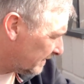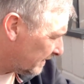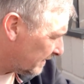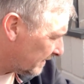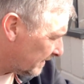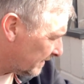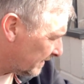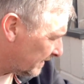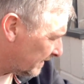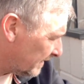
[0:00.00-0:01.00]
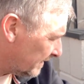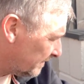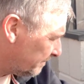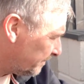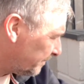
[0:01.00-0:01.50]
And
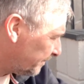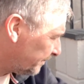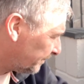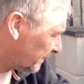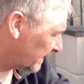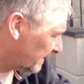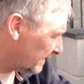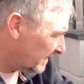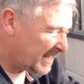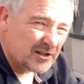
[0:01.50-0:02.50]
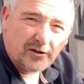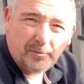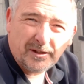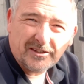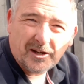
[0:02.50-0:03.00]
yeah, it's
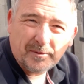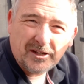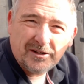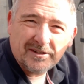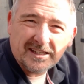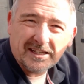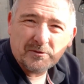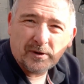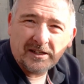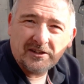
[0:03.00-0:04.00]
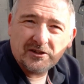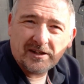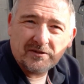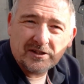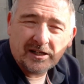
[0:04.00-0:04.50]
horrible the time of year, isn't it, this, when you just
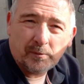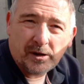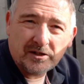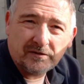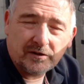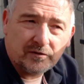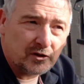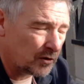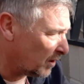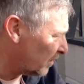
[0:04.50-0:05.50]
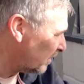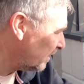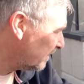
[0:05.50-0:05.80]
have to say goodbye to your fish for so long.